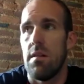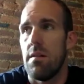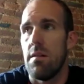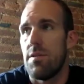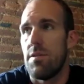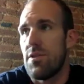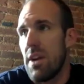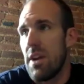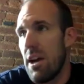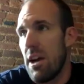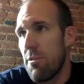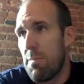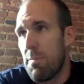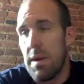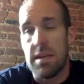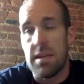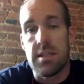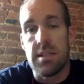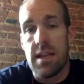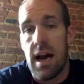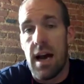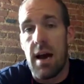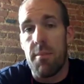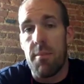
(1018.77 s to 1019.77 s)
South Beach
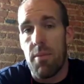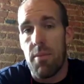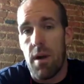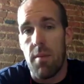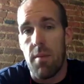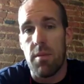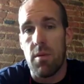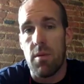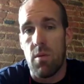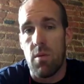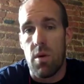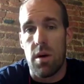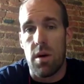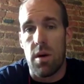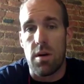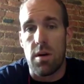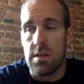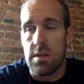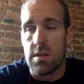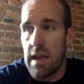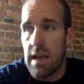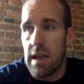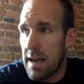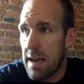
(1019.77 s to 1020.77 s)
diet probably works.
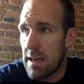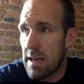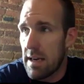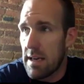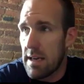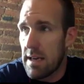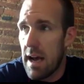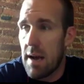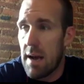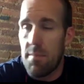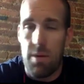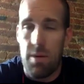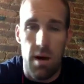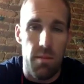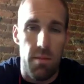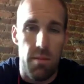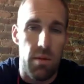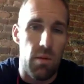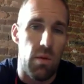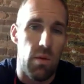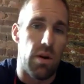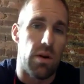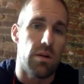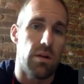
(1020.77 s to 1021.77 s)
Atkins diet probably
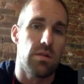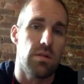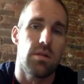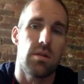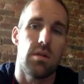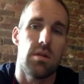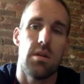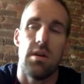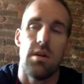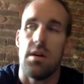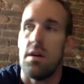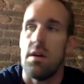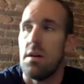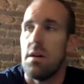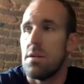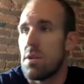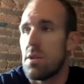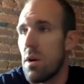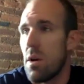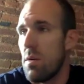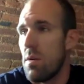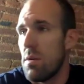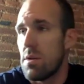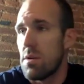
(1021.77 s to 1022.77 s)
works.
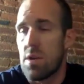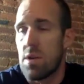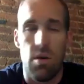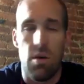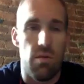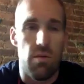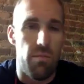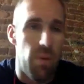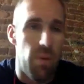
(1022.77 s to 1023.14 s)
So-and-so,